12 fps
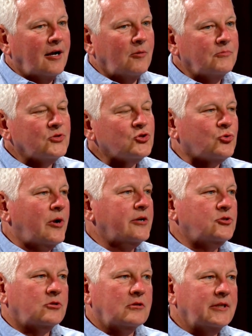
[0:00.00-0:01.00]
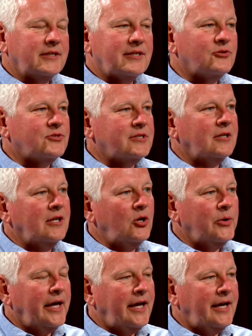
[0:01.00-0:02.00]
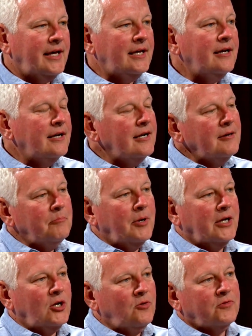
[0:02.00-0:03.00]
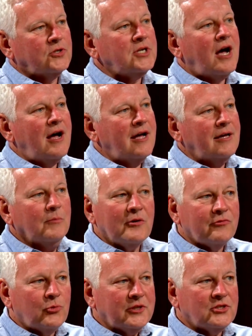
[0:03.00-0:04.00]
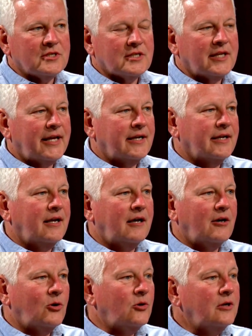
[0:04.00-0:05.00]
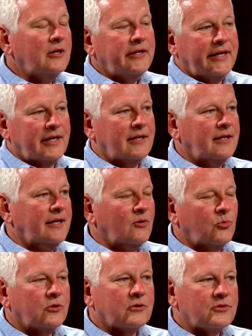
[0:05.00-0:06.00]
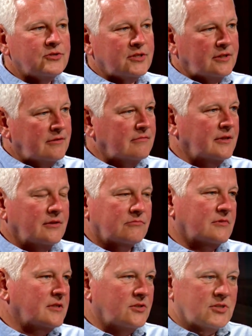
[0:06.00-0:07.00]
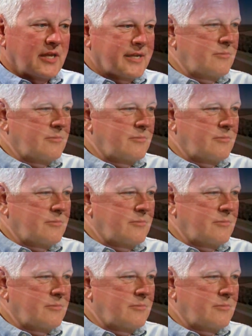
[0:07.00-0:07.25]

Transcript: Structurally, they're still okay, but over time, if we just let it go, it can get worse, and it's like a